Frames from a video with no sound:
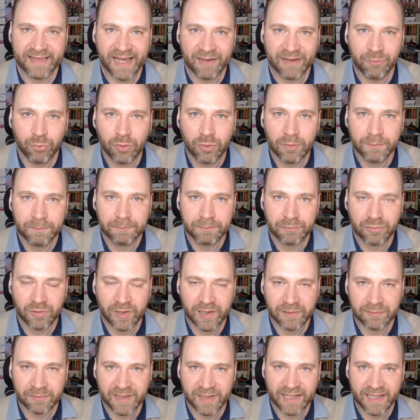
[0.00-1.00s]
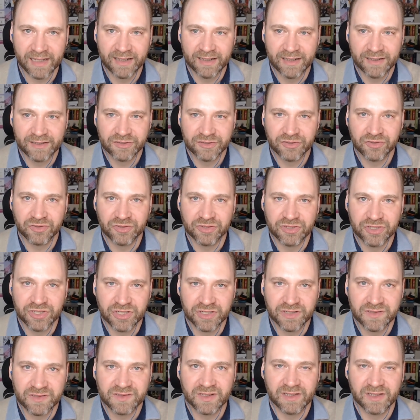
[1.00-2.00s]
That would bring me to
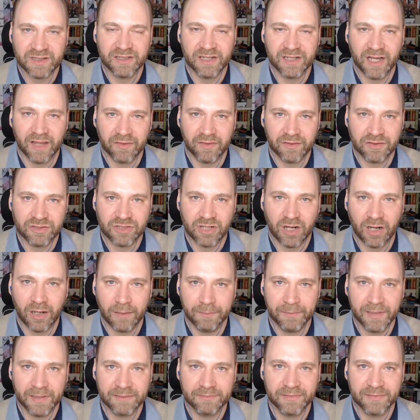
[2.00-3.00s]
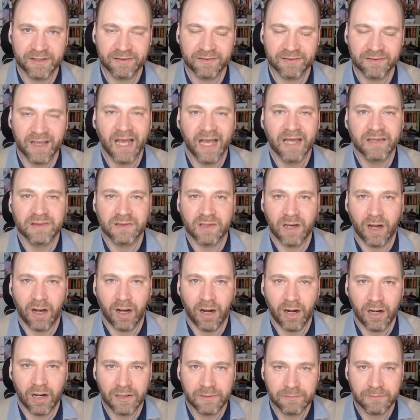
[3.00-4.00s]
just another topic, because the
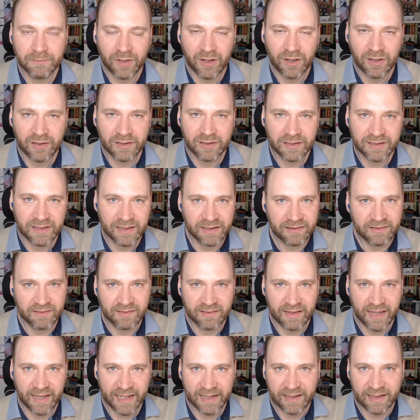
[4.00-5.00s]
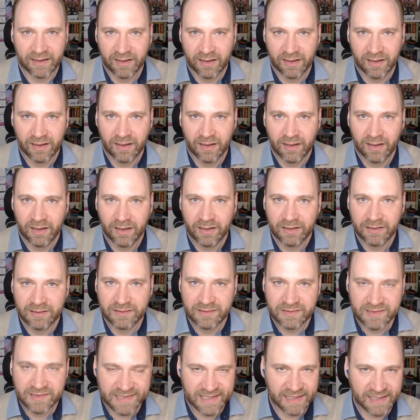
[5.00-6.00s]
art market, it's like
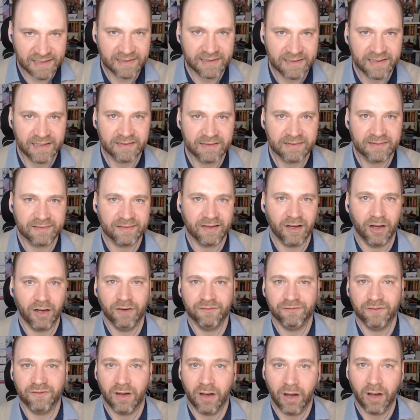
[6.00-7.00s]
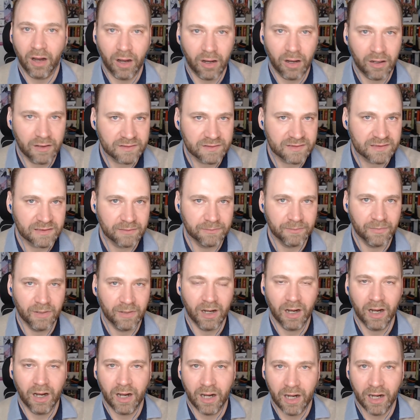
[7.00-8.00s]
zillions of
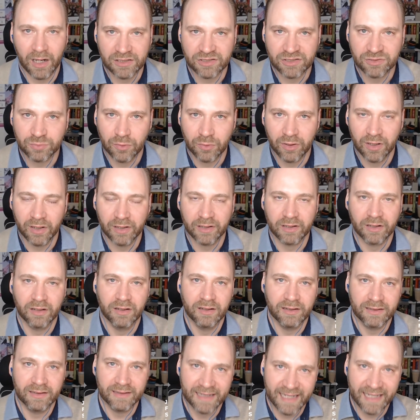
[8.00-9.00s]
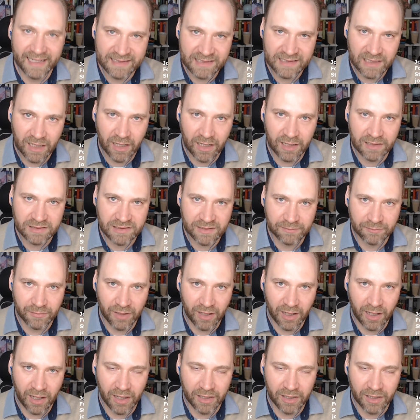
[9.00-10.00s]
awesome artwork, less
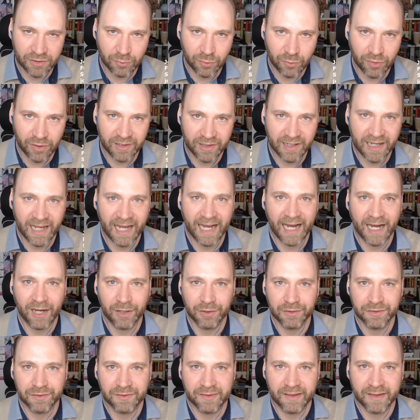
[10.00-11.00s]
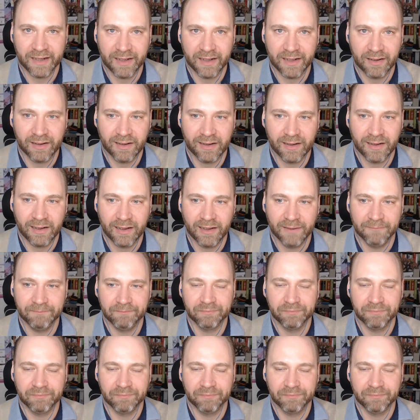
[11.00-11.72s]
awesome artwork out there,